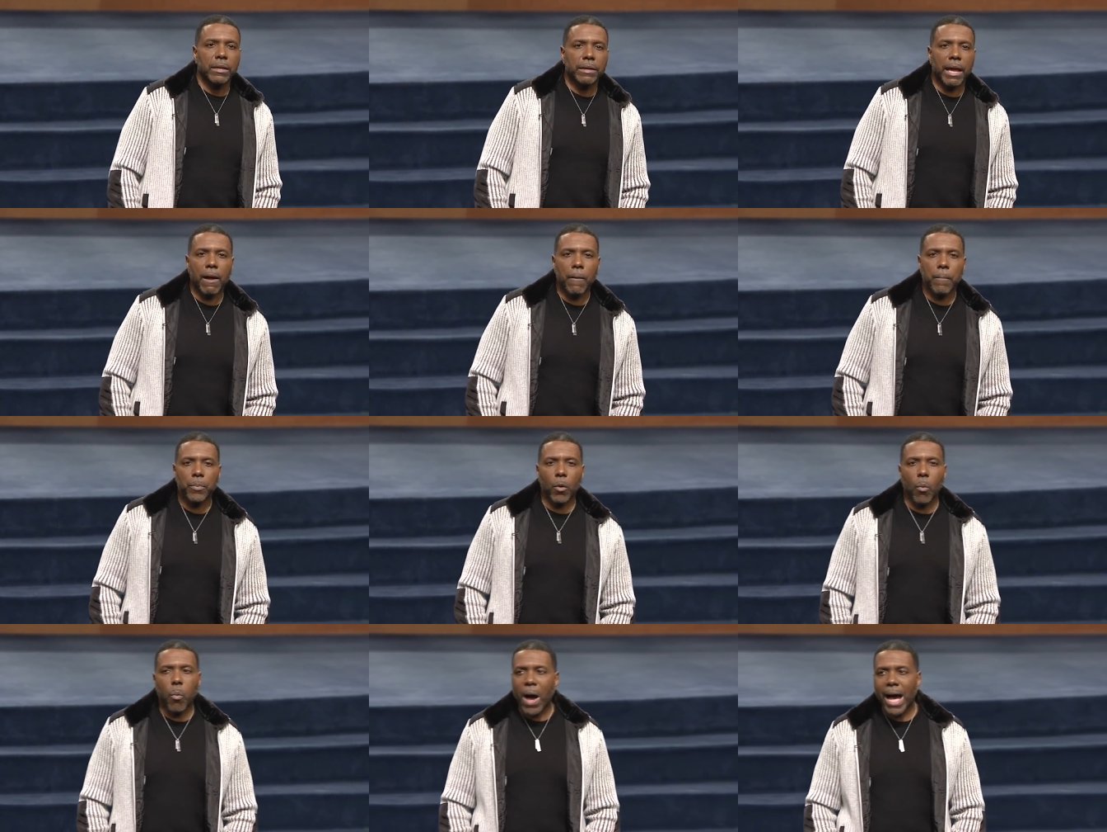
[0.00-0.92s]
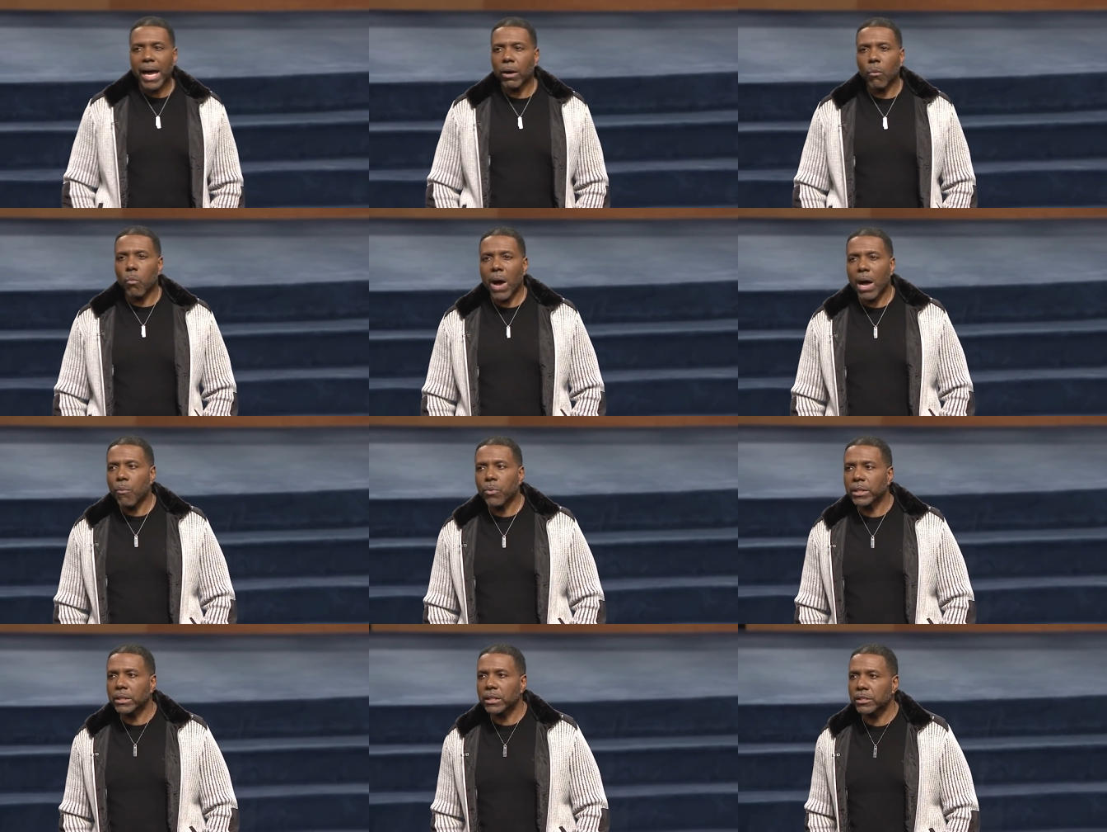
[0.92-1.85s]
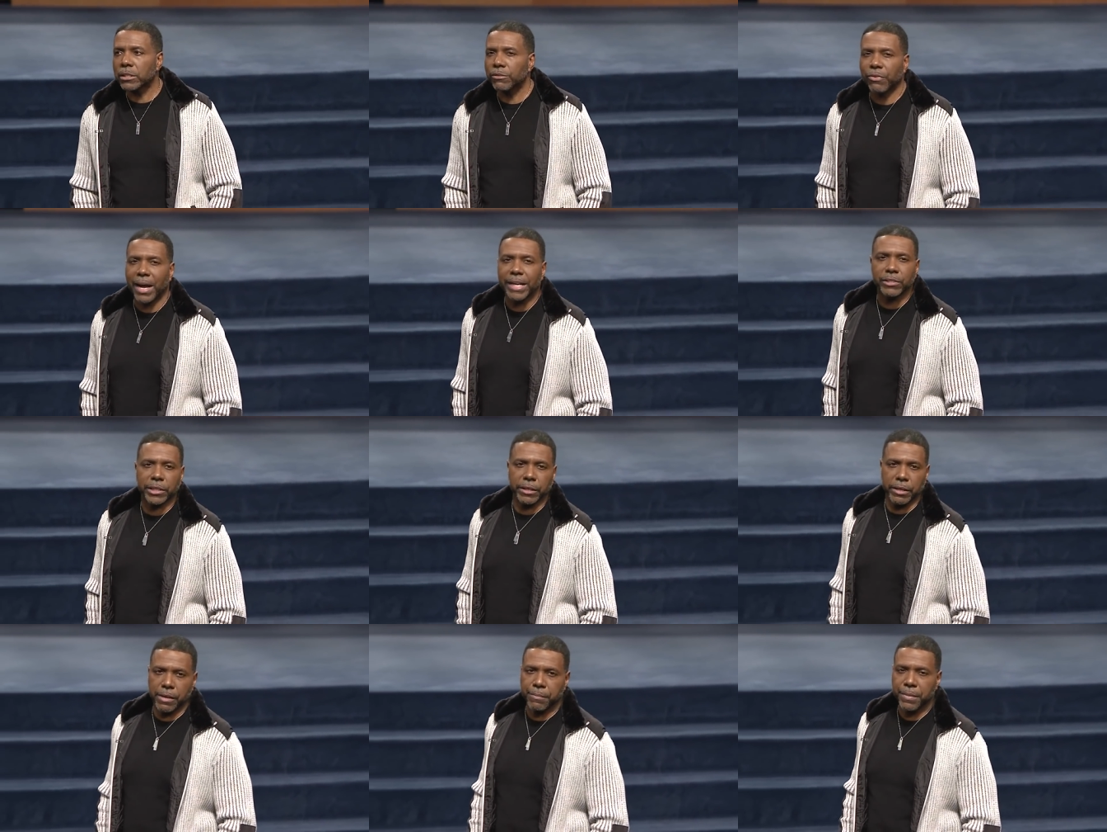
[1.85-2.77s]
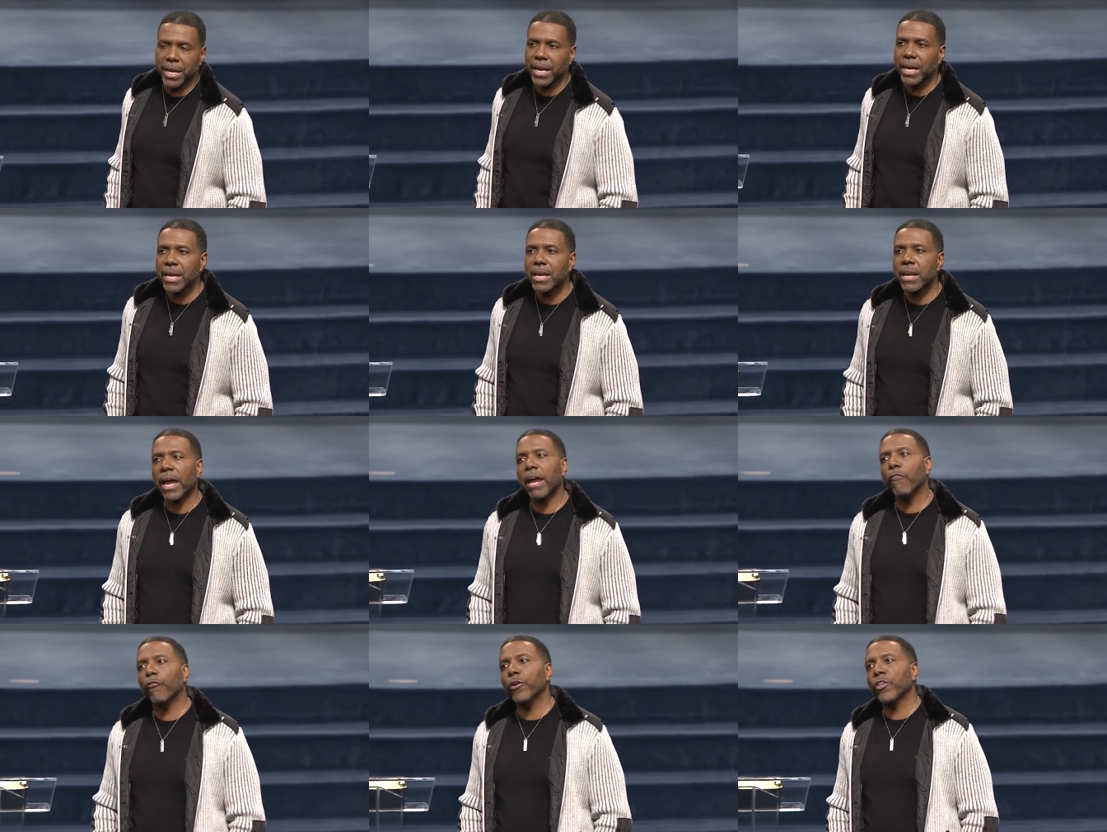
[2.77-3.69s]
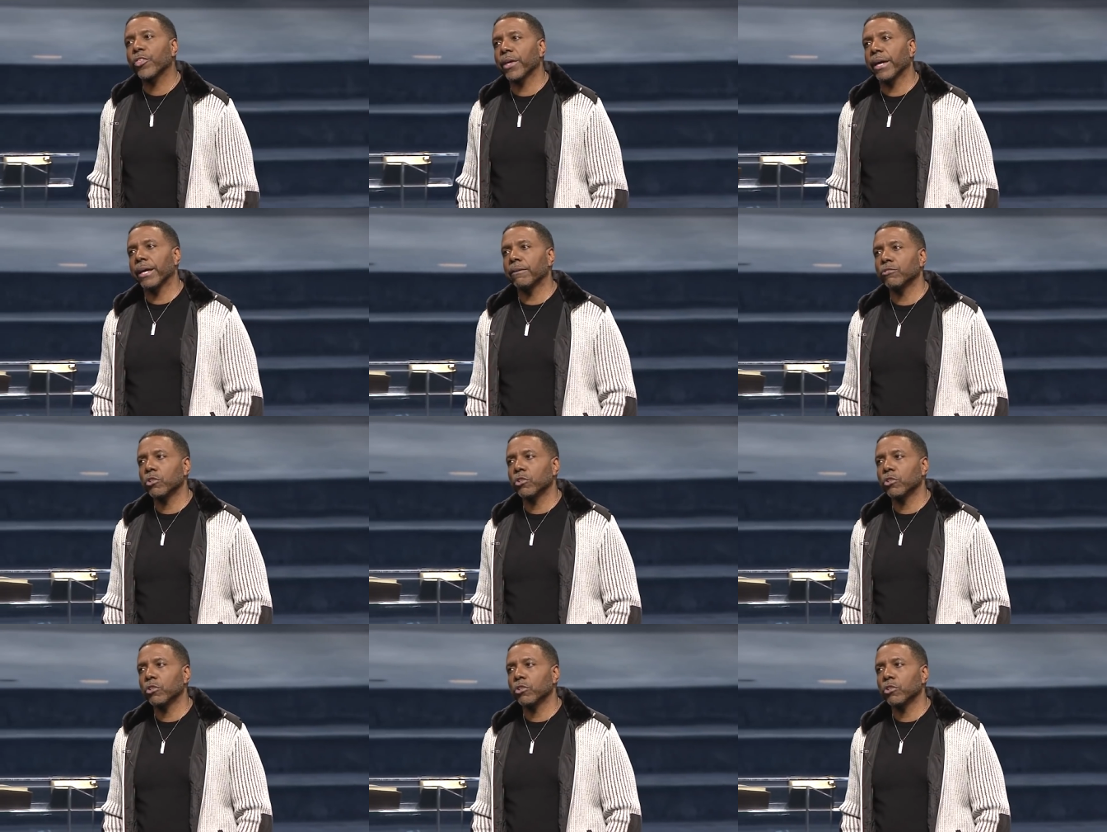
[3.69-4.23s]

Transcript: Now, why, why would this advice come in everything?